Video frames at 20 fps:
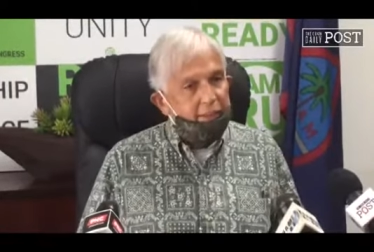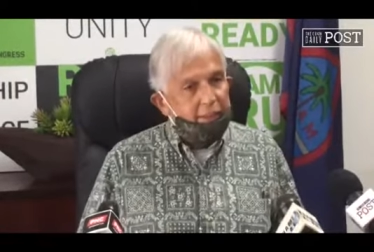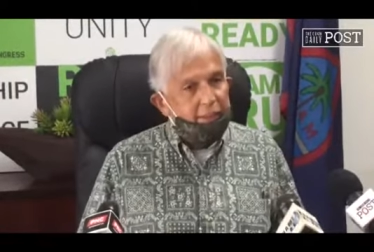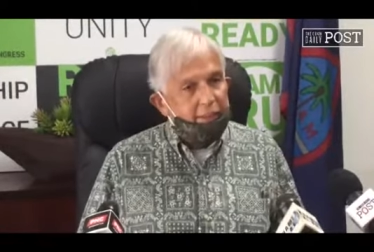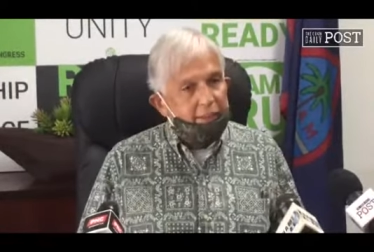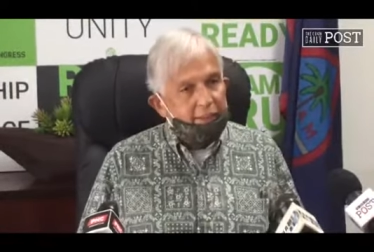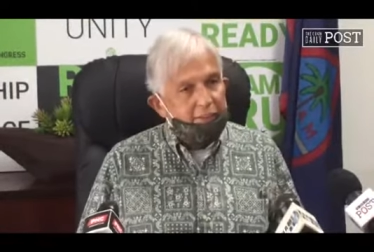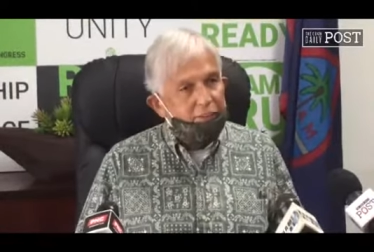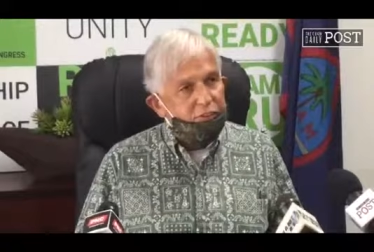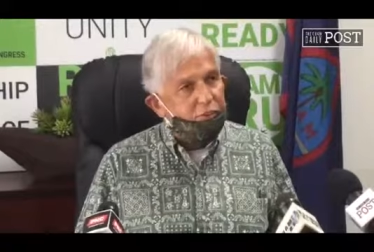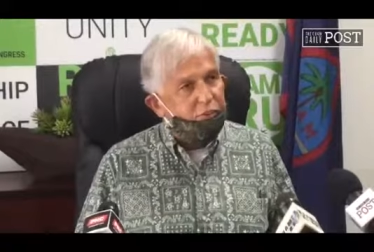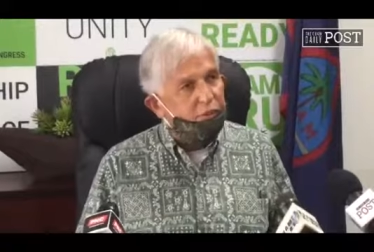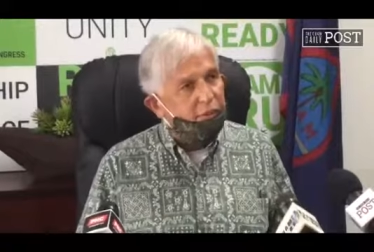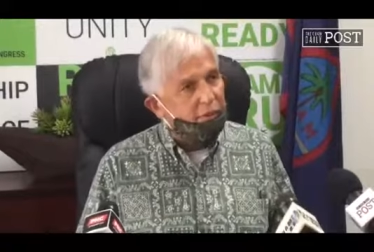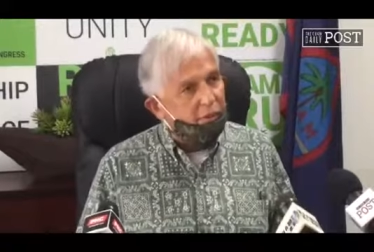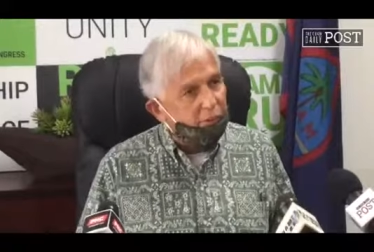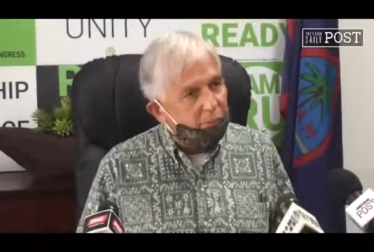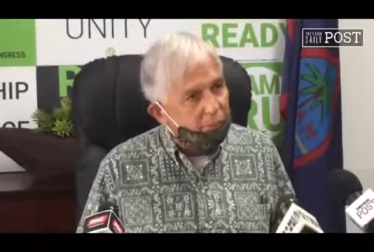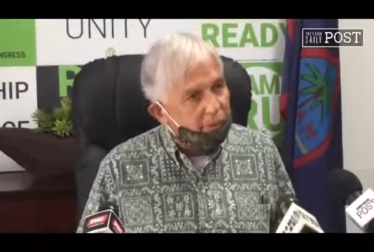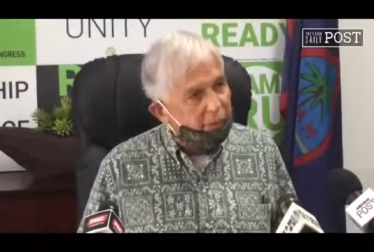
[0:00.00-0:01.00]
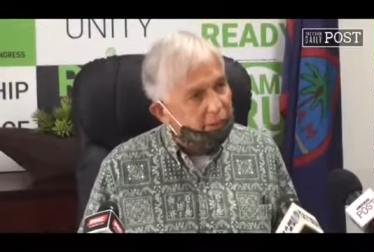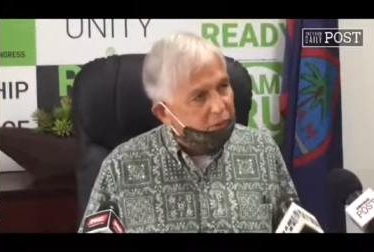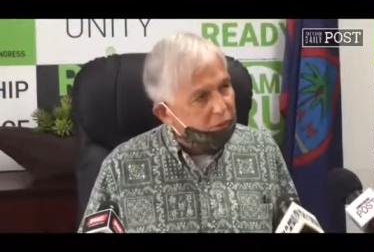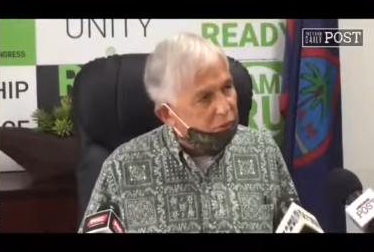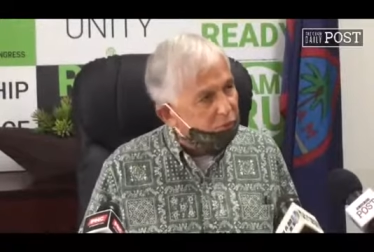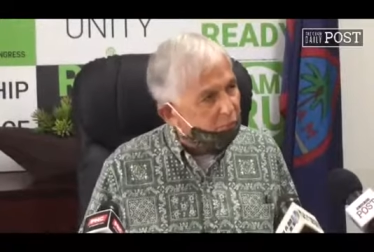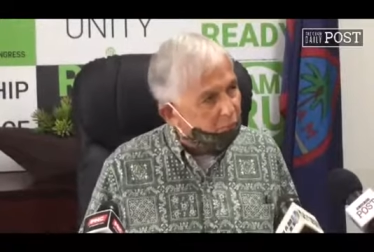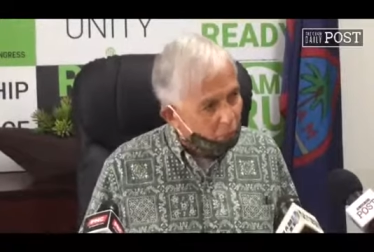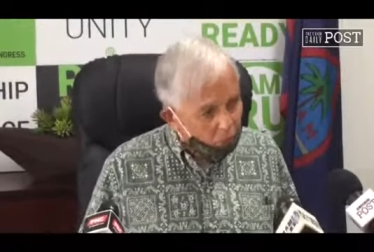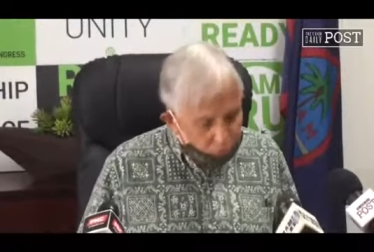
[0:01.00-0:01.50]
Nicholas to agree
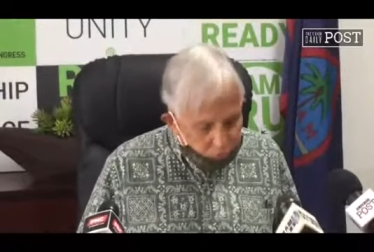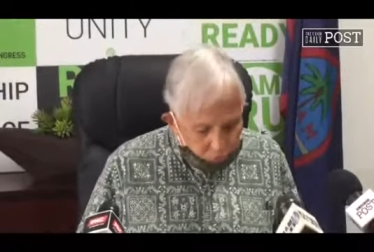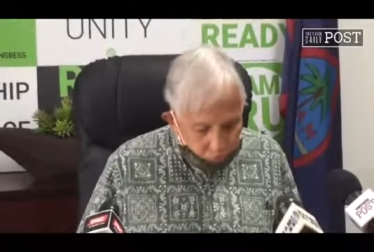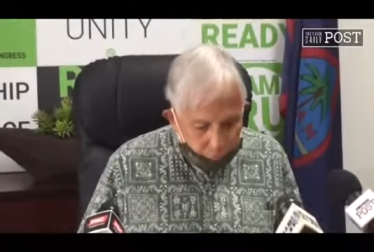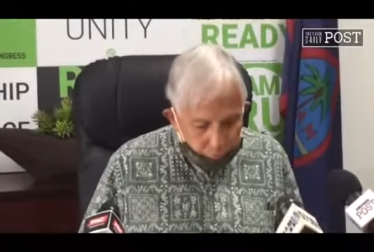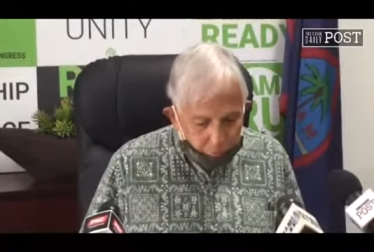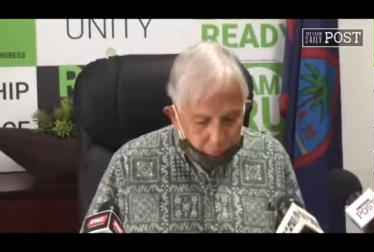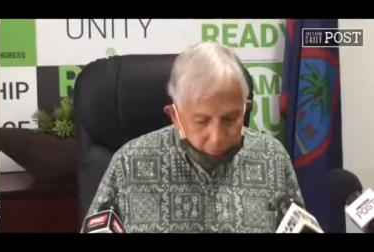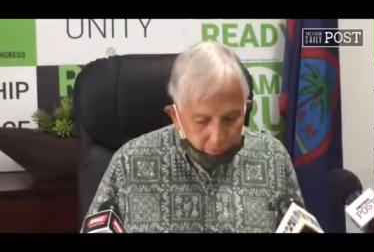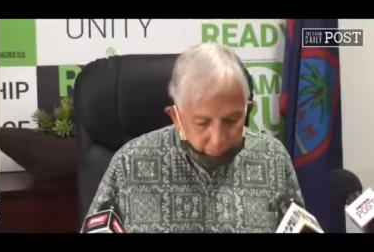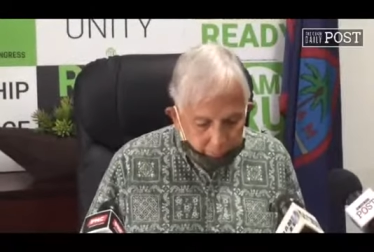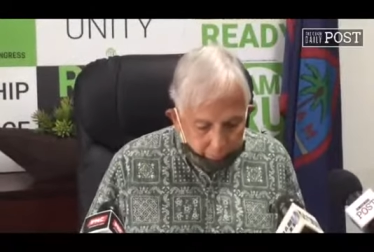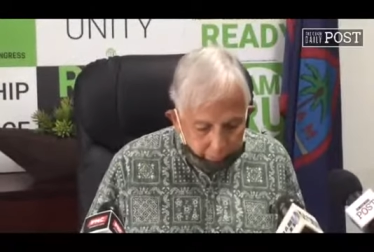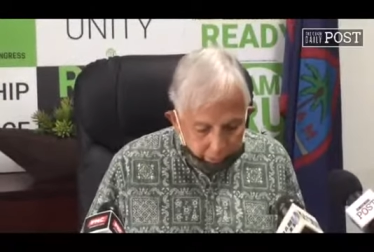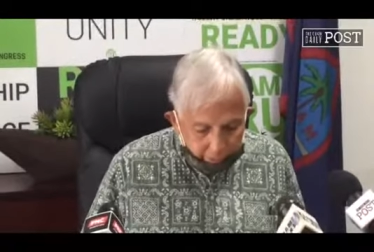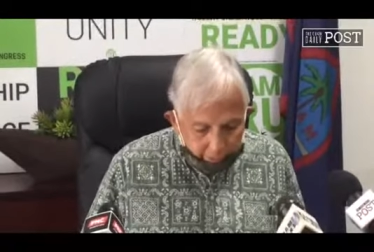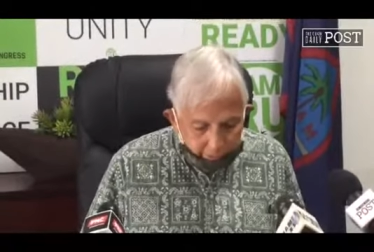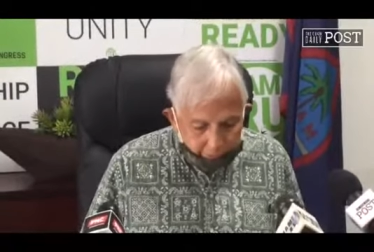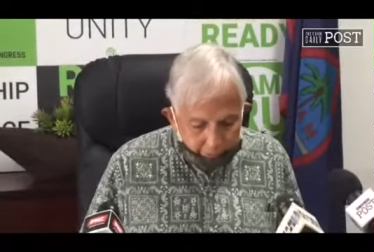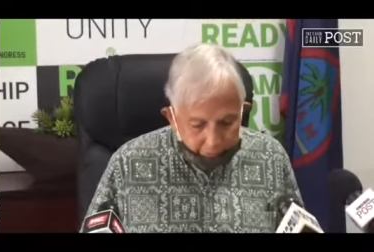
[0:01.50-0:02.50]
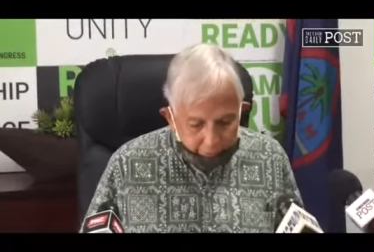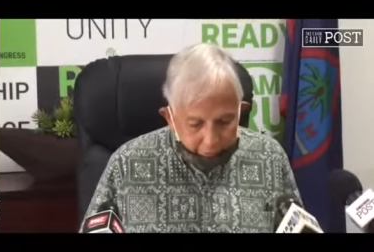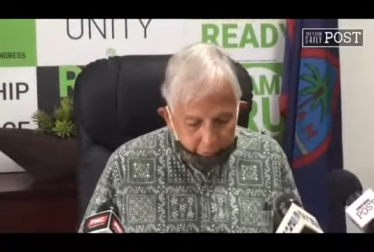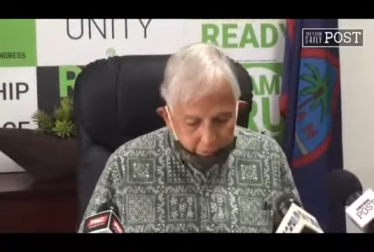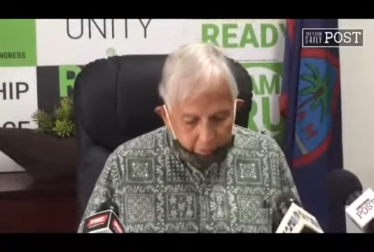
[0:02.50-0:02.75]
to multiple debates.